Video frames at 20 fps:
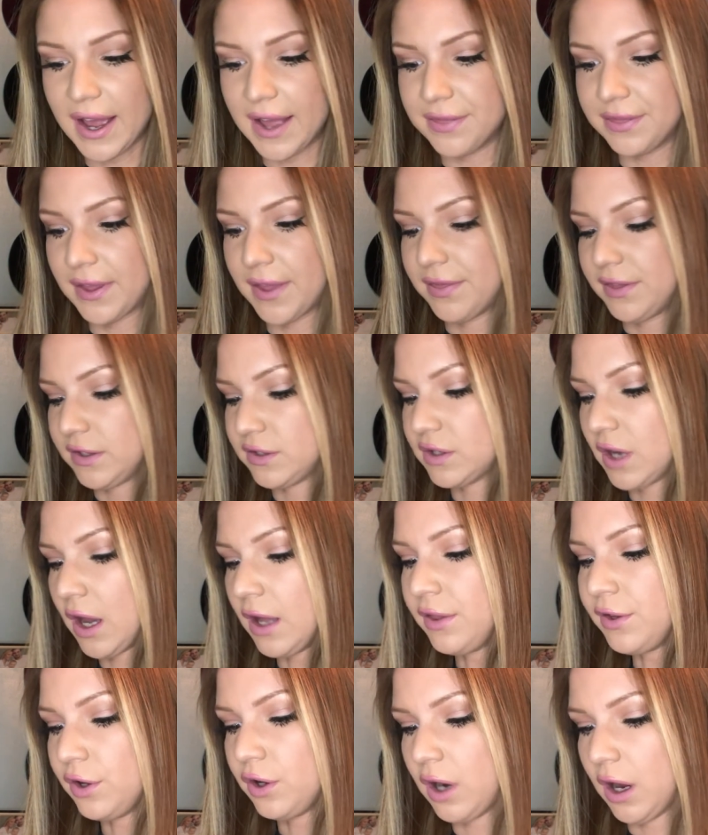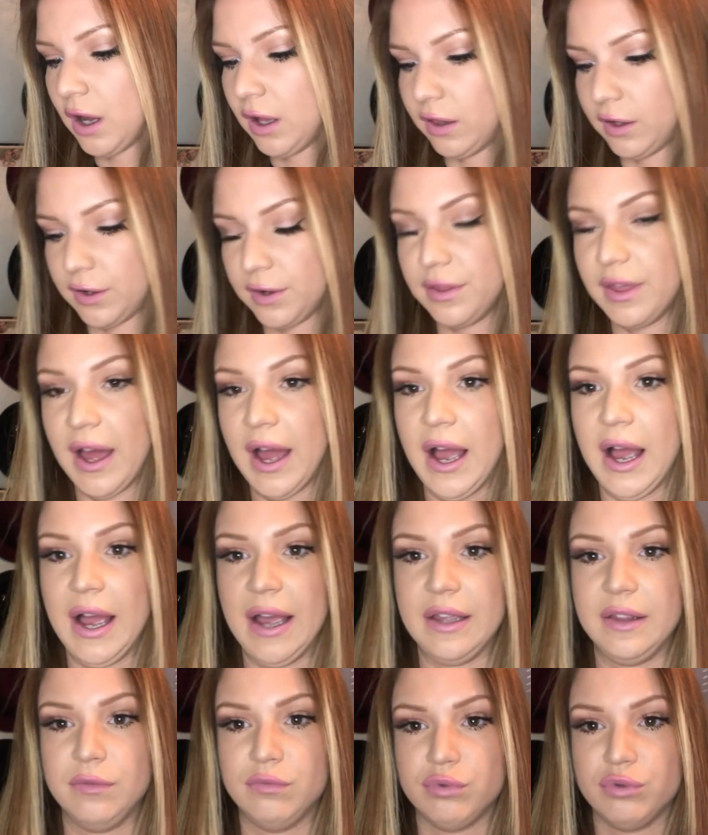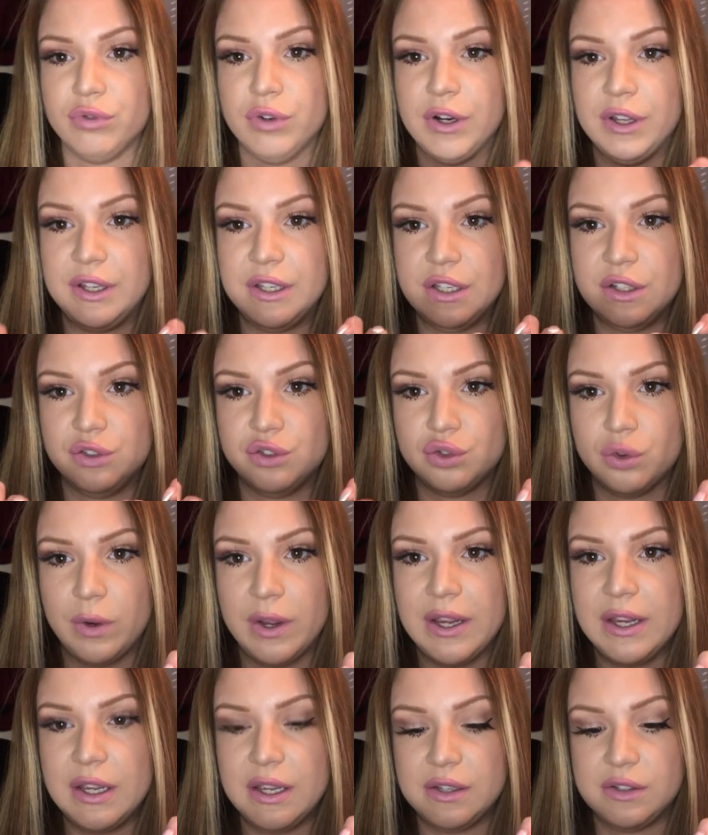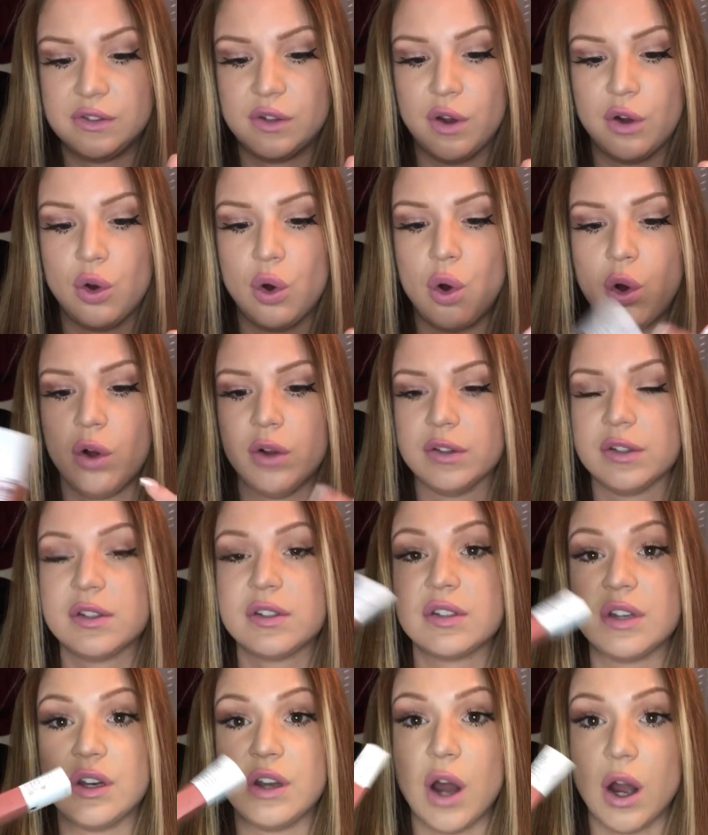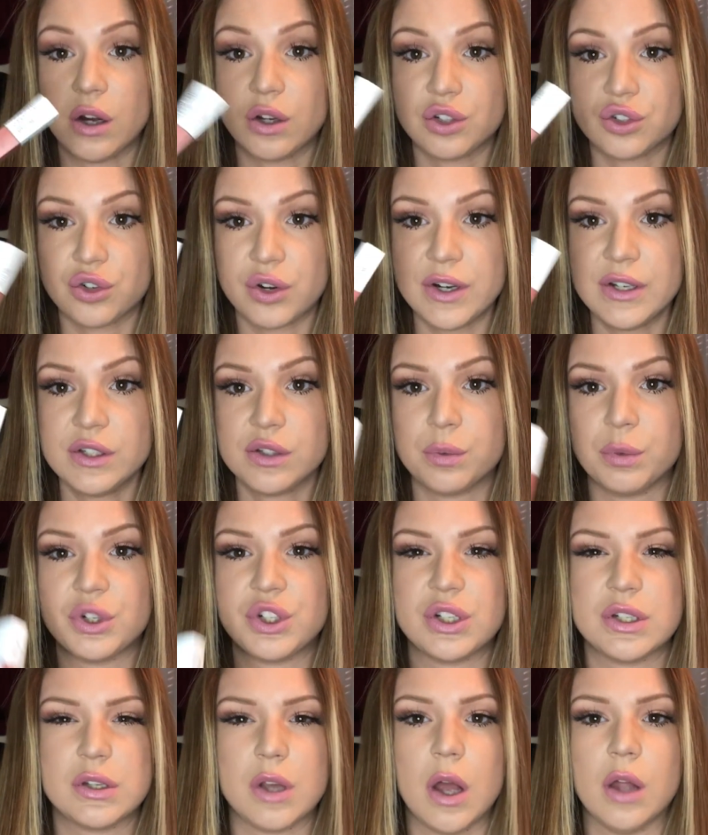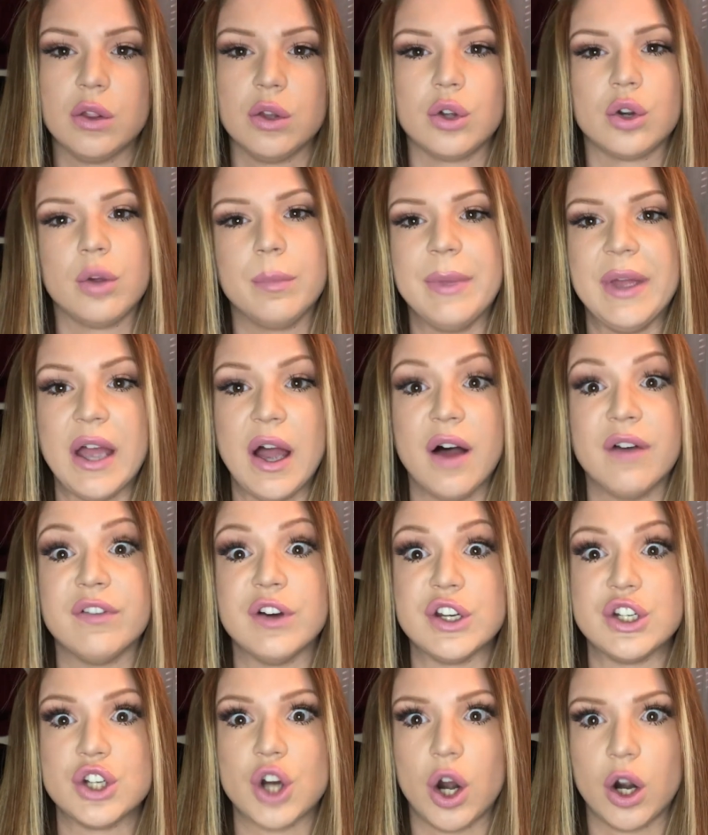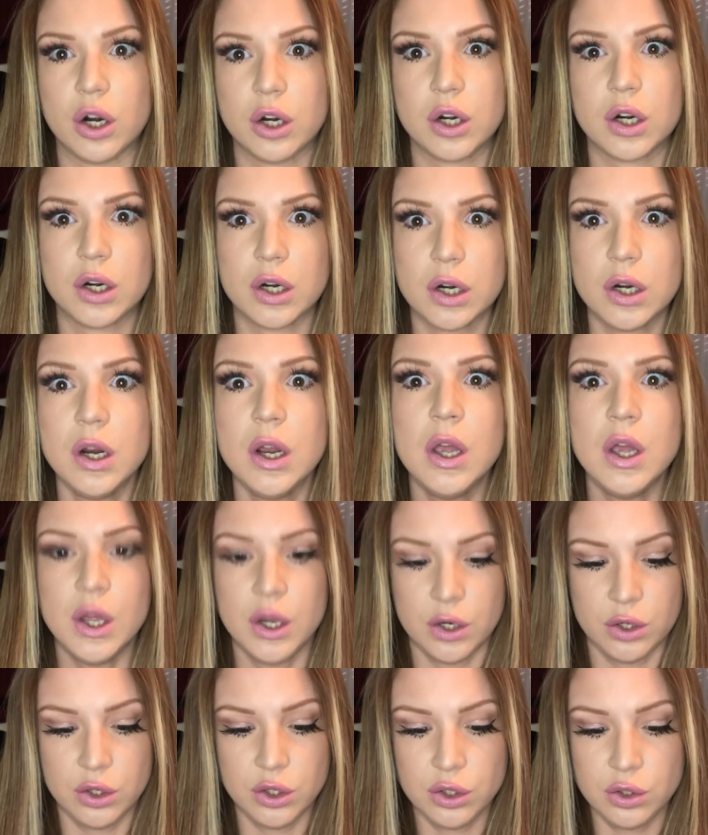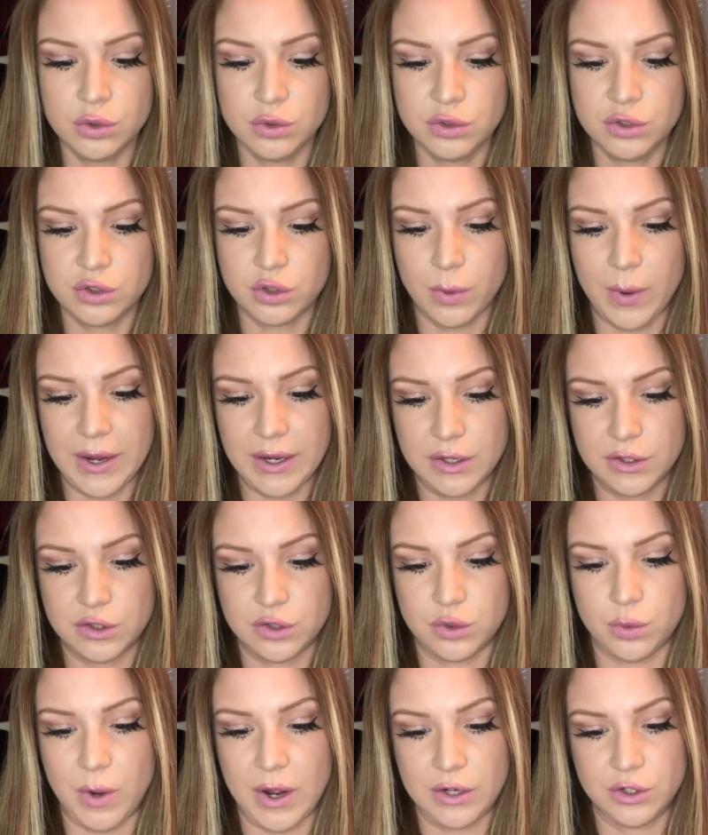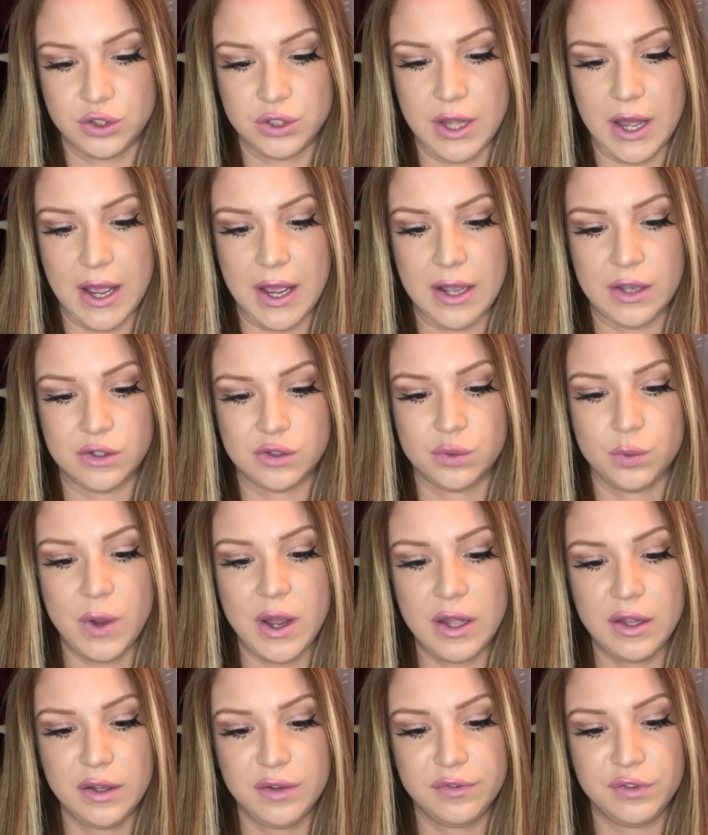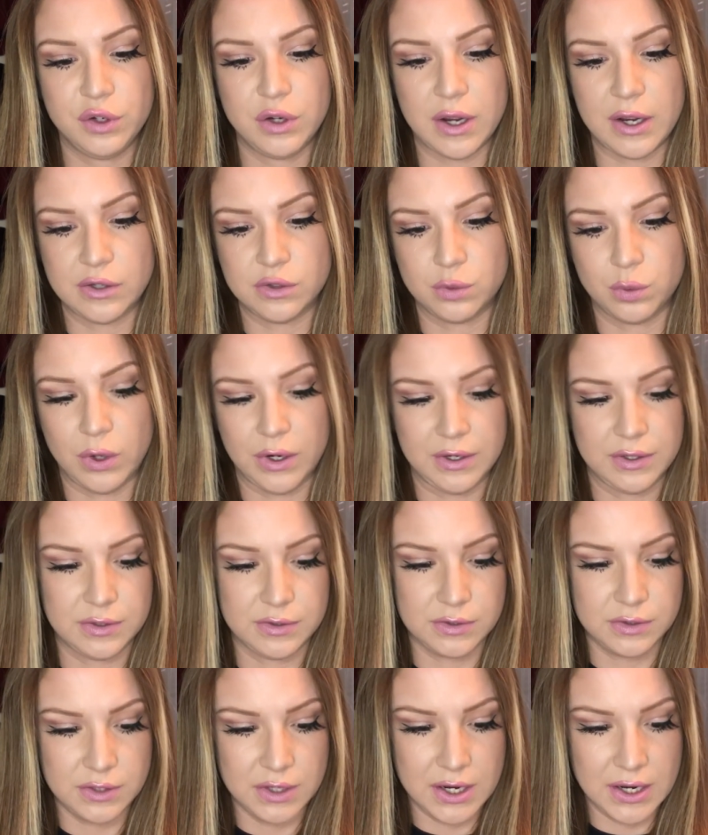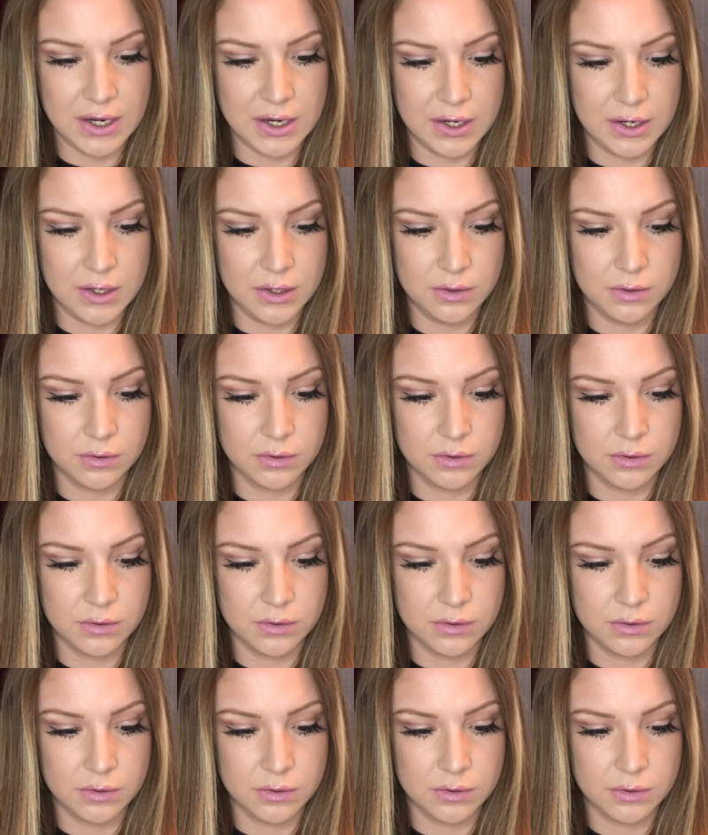And then this other color that I really enjoy is called Seductress, which is a little bit of a darker nude, so I could swatch that as well if you guys want to see.